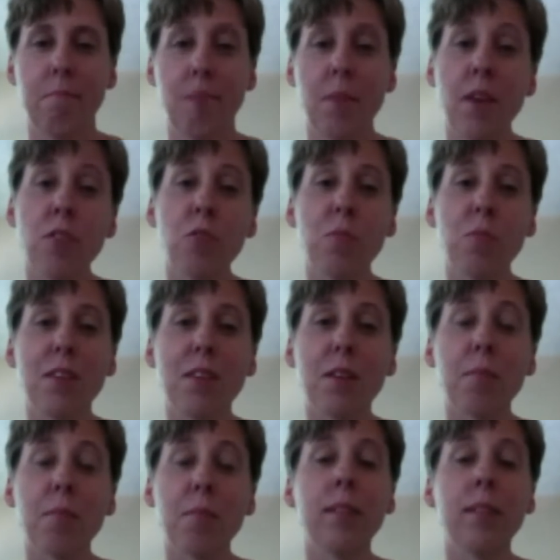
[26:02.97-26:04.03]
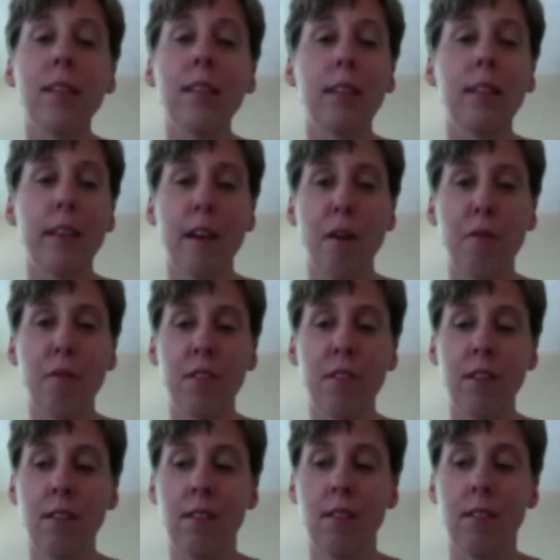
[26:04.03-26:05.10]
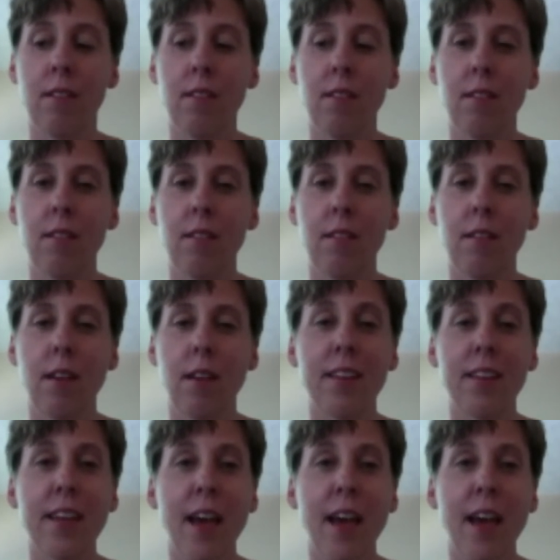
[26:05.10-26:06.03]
May you be completely healthy and